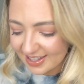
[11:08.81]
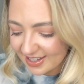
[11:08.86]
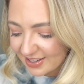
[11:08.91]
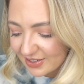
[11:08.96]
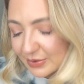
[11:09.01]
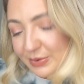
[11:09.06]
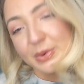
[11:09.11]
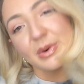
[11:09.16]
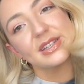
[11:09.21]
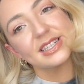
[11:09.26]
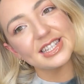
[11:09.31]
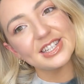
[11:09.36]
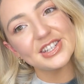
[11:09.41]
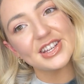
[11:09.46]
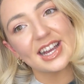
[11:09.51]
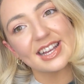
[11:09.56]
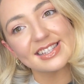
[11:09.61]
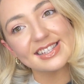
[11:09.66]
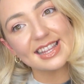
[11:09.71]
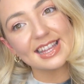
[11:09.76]
What did you
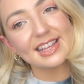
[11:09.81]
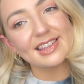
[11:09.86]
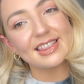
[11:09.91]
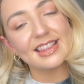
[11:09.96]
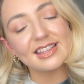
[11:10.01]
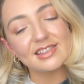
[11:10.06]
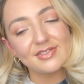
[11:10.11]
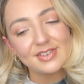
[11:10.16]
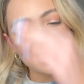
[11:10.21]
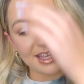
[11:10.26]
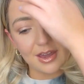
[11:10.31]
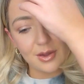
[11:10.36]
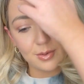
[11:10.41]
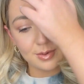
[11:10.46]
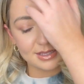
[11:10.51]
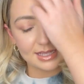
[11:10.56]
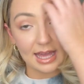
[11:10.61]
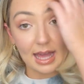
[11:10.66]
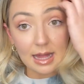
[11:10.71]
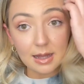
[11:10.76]
guys think of this video? Was it
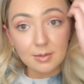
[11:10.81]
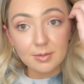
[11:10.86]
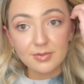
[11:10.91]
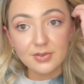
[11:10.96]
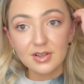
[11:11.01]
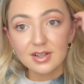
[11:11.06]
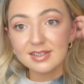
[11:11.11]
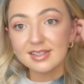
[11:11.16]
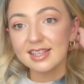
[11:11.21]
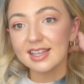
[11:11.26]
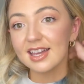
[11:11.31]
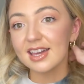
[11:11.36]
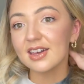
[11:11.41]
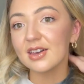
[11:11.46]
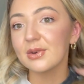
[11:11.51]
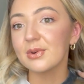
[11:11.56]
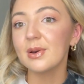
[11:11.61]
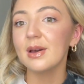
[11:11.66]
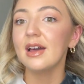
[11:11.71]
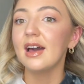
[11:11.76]
helpful to you?
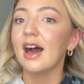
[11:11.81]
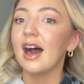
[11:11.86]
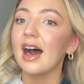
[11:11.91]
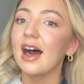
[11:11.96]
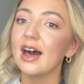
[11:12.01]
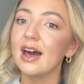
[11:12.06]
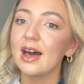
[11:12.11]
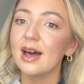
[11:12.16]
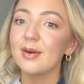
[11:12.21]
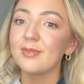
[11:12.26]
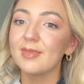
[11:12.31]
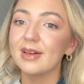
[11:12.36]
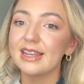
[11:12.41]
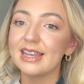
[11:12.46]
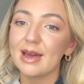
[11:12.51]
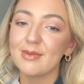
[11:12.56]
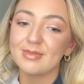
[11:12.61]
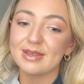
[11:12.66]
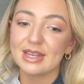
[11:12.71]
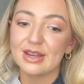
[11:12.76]
Let
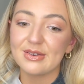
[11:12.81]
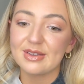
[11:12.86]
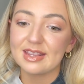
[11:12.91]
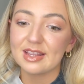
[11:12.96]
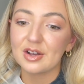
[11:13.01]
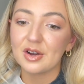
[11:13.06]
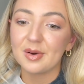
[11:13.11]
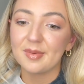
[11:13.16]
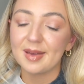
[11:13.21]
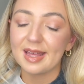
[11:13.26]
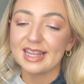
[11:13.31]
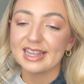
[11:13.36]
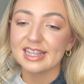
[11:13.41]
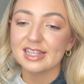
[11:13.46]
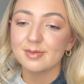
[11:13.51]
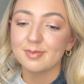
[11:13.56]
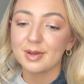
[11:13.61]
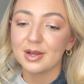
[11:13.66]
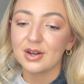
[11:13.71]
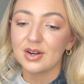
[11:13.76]
me know in the comments
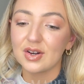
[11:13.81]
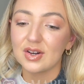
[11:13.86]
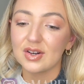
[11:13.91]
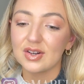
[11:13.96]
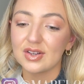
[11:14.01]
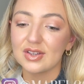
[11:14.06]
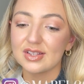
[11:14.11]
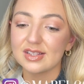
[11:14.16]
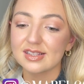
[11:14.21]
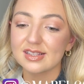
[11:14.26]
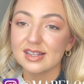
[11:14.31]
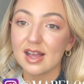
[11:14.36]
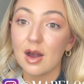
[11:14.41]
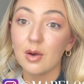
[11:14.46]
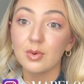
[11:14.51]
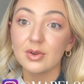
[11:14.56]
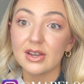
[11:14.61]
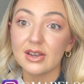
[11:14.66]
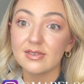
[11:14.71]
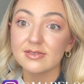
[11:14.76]
because I would
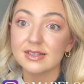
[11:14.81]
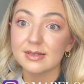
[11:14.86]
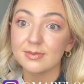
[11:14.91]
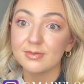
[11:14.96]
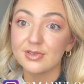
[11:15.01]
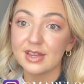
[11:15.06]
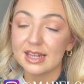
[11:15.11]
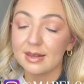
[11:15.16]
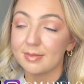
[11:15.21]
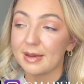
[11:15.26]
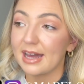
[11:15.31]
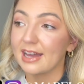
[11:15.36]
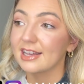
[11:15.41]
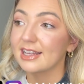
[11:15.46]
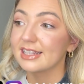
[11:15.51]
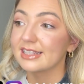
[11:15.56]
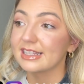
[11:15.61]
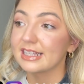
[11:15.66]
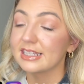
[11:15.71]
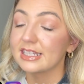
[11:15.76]
love some feedback because
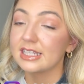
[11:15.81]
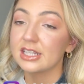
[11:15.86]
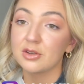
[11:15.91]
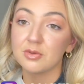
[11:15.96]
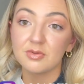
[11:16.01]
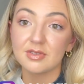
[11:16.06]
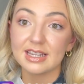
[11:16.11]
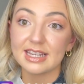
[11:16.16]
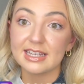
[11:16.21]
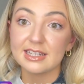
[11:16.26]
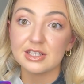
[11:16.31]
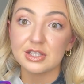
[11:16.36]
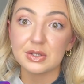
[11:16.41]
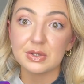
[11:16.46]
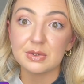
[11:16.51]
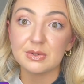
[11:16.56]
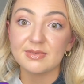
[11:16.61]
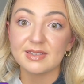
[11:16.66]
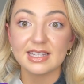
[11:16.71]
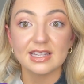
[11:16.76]
I don't really do
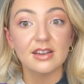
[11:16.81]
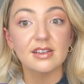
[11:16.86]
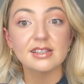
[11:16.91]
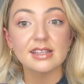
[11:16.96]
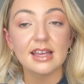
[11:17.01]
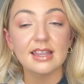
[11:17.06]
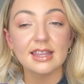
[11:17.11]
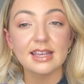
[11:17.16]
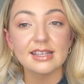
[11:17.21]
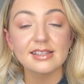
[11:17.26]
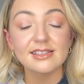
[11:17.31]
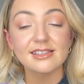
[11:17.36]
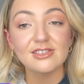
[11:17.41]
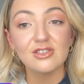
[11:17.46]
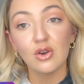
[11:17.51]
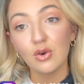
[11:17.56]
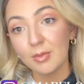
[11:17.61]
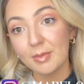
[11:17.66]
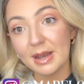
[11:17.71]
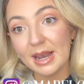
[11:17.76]
videos like this
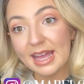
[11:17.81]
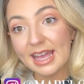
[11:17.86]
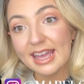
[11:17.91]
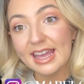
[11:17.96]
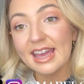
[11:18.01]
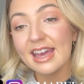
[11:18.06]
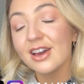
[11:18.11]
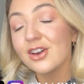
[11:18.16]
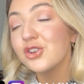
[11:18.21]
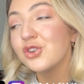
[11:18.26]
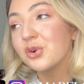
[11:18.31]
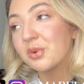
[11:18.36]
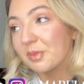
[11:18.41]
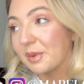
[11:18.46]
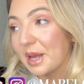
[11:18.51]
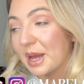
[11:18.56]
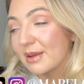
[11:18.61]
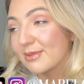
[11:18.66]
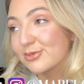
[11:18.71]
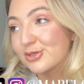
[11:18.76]
normally. Normally
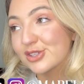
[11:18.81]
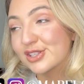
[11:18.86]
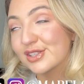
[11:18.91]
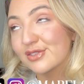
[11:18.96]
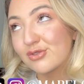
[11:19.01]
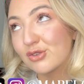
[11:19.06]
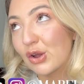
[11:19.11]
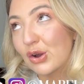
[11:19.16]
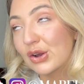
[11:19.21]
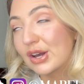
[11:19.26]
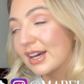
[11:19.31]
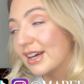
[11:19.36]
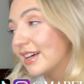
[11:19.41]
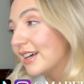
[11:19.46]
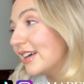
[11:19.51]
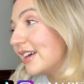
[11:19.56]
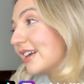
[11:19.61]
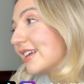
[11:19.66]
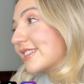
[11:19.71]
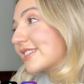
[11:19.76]
I'm just a vlogger.
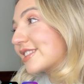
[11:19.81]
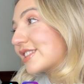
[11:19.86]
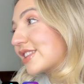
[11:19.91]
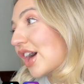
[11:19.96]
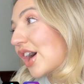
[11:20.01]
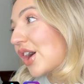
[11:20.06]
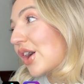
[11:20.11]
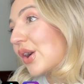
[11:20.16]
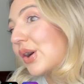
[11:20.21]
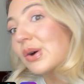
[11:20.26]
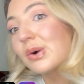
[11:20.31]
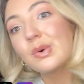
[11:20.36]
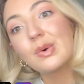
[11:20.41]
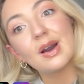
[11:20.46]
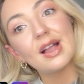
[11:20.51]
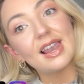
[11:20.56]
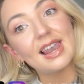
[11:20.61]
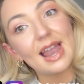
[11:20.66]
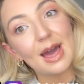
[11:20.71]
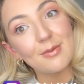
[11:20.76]
So
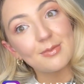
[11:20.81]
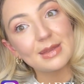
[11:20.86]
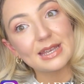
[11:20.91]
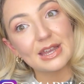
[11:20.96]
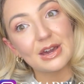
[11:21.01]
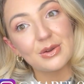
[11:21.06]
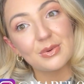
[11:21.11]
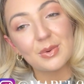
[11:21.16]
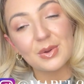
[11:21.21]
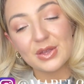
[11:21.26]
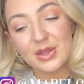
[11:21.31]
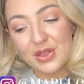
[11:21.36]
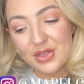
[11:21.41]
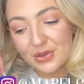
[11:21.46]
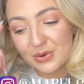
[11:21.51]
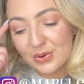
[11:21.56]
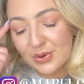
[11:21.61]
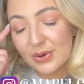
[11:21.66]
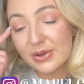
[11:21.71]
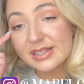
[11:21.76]
let me know what you
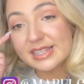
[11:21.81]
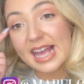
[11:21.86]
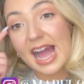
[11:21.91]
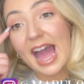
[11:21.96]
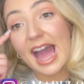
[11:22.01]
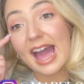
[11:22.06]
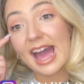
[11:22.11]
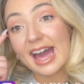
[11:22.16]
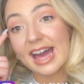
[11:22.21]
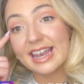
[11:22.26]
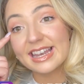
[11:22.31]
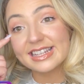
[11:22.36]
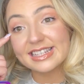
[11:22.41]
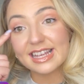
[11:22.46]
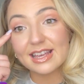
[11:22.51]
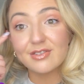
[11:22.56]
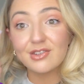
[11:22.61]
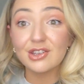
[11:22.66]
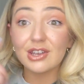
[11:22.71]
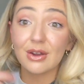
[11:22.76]
thought. And if
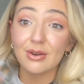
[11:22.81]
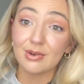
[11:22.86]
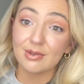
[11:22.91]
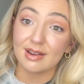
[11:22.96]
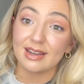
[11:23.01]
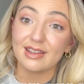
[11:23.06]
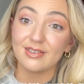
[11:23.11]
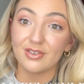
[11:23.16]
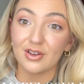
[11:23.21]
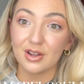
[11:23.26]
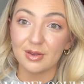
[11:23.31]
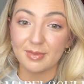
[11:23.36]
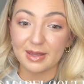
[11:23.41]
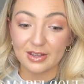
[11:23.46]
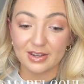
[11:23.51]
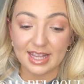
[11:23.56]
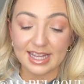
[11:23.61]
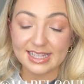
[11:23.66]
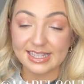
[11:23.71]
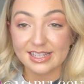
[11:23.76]
you don't already follow me on
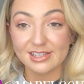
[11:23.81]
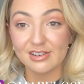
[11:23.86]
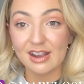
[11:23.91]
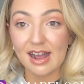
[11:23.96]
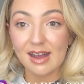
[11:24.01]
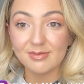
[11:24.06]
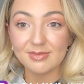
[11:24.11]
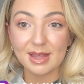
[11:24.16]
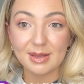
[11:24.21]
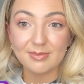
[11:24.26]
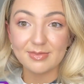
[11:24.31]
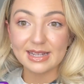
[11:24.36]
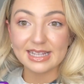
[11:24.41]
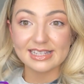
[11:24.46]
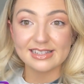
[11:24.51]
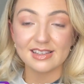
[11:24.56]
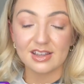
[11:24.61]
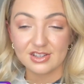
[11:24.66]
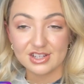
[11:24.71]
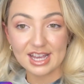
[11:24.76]
Instagram, then please go
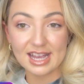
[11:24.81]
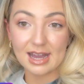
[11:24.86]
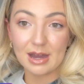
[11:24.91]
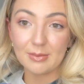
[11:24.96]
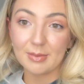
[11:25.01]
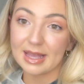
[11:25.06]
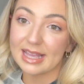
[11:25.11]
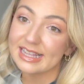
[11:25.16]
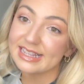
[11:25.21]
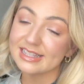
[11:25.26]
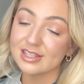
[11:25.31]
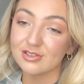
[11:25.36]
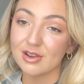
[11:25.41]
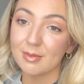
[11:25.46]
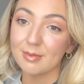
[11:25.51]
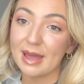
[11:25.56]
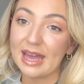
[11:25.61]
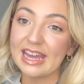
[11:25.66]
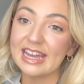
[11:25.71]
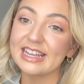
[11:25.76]
check out my Instagram
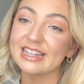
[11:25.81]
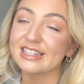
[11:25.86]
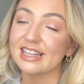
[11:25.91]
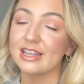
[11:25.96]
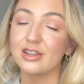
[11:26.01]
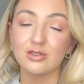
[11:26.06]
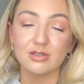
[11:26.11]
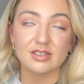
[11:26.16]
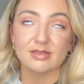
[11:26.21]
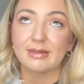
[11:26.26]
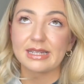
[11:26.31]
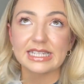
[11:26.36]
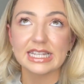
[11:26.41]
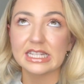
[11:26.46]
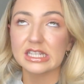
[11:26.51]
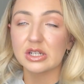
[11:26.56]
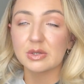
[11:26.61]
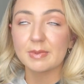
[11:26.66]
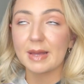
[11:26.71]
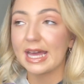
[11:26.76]
page and also my
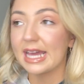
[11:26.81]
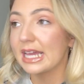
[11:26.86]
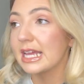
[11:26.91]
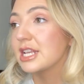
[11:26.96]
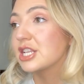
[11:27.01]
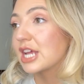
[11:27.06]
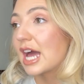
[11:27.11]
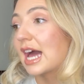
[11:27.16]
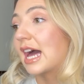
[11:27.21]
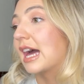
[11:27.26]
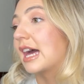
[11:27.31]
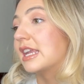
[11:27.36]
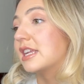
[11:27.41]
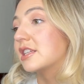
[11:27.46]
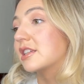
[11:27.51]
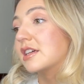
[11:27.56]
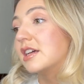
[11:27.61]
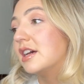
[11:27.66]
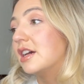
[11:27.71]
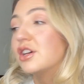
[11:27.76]
TikTok page and
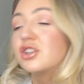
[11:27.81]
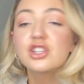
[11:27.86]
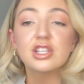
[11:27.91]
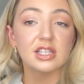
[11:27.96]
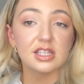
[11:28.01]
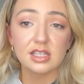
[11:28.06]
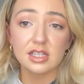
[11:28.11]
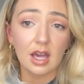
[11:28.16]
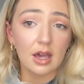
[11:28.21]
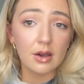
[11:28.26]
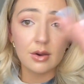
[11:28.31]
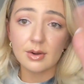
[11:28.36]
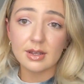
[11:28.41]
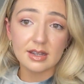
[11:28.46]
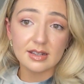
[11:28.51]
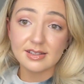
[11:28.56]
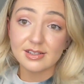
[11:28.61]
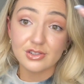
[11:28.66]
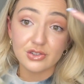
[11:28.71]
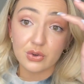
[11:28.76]
just go and
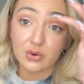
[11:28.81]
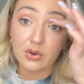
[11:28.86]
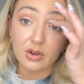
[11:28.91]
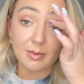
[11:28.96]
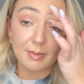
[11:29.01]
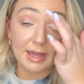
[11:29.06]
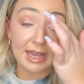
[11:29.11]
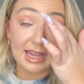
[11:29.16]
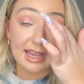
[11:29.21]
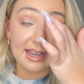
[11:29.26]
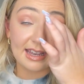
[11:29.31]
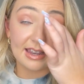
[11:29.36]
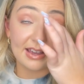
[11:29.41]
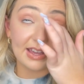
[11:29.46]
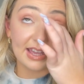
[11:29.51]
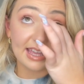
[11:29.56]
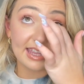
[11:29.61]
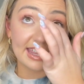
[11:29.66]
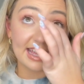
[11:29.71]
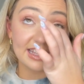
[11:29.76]
stalk me. Like,
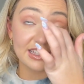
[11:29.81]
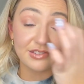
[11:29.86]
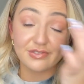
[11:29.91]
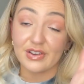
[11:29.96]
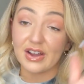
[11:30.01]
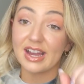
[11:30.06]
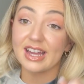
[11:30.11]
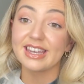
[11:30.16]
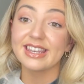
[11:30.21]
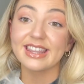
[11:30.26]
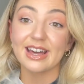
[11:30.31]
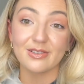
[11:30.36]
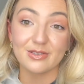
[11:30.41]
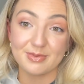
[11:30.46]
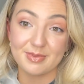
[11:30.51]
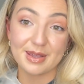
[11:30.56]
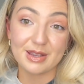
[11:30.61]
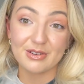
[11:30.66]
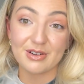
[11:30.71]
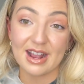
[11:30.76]
that's fine. That would be
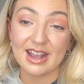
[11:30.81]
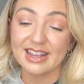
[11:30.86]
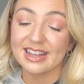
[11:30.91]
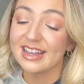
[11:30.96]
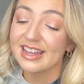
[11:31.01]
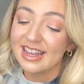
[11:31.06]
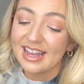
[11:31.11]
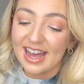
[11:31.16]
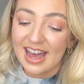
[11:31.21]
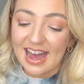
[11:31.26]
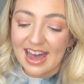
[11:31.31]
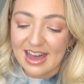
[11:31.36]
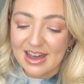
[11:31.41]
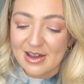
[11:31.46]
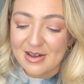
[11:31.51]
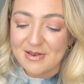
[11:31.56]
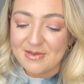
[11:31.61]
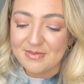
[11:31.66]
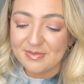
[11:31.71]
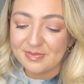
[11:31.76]
great.
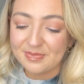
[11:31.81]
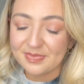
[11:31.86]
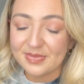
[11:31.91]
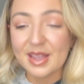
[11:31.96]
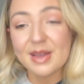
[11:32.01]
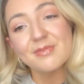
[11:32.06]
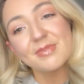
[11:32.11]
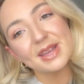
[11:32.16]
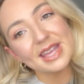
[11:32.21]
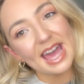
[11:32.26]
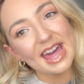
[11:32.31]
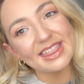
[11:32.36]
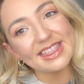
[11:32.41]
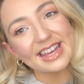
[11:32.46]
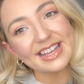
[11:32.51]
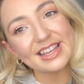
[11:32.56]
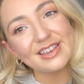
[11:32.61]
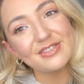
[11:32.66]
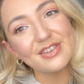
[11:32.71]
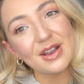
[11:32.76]
But yeah, thank
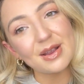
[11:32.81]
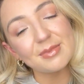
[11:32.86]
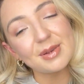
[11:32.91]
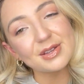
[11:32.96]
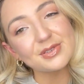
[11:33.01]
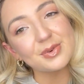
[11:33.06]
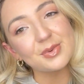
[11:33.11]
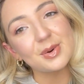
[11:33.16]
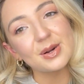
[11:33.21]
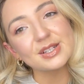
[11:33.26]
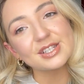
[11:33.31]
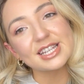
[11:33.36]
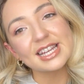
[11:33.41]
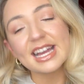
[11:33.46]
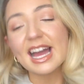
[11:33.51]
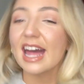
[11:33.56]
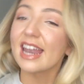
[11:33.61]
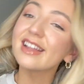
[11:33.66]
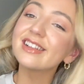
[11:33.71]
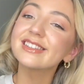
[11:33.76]
you very much for watching
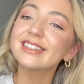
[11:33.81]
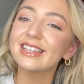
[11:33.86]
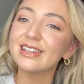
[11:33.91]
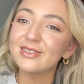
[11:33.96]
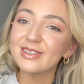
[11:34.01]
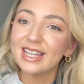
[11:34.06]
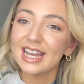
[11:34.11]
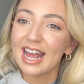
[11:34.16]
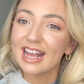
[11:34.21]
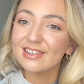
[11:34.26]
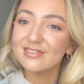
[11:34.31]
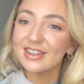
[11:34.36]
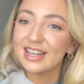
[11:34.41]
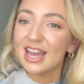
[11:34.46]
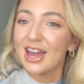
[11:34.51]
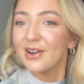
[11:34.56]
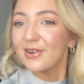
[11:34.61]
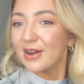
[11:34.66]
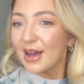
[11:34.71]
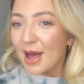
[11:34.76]
and I'll see you in the next video.
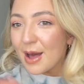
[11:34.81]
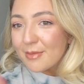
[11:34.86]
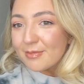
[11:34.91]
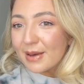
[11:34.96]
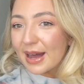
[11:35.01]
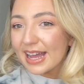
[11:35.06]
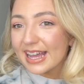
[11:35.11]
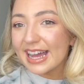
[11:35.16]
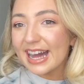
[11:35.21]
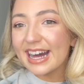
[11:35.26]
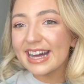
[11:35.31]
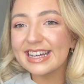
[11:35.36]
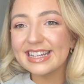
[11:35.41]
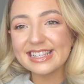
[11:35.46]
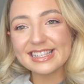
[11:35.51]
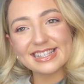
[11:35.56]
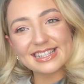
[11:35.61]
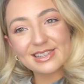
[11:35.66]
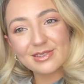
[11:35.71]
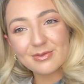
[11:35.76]
Bye guys.